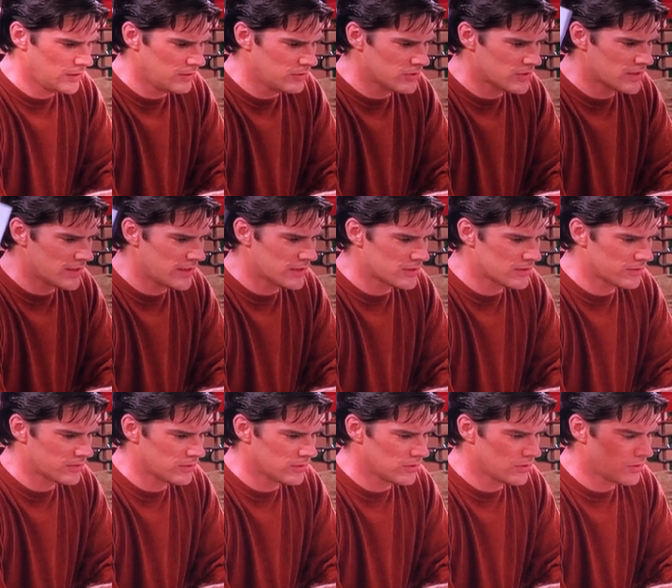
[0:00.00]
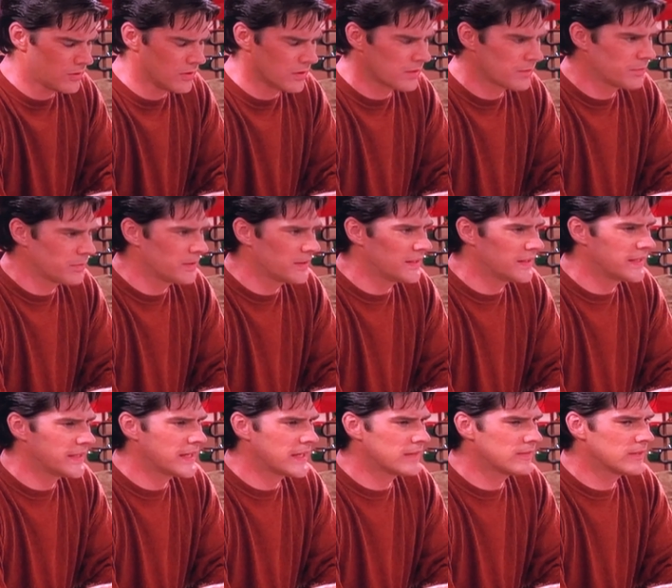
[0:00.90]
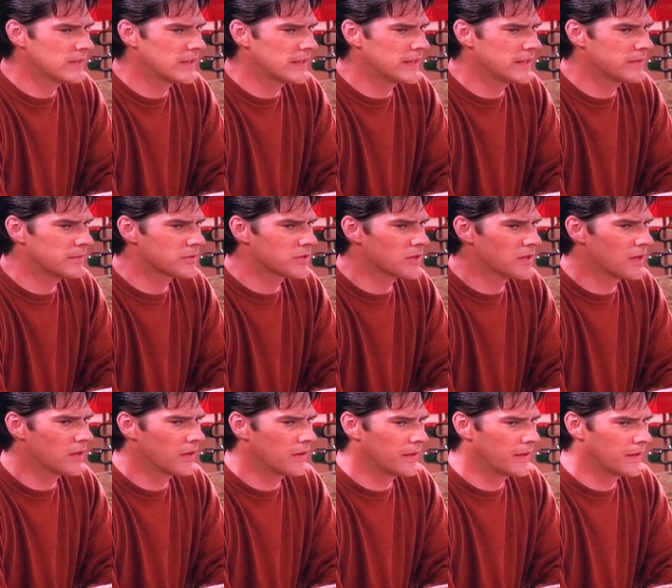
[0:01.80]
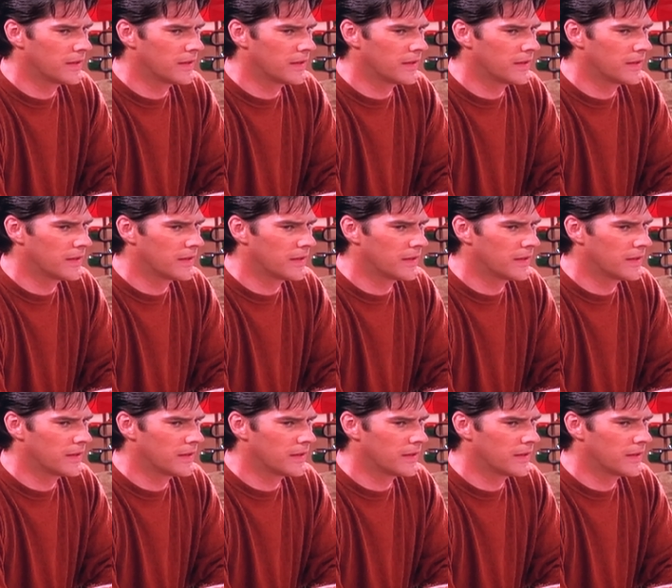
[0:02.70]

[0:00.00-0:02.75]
Well, that was nice of her, or completely out of line, and I'm sorry.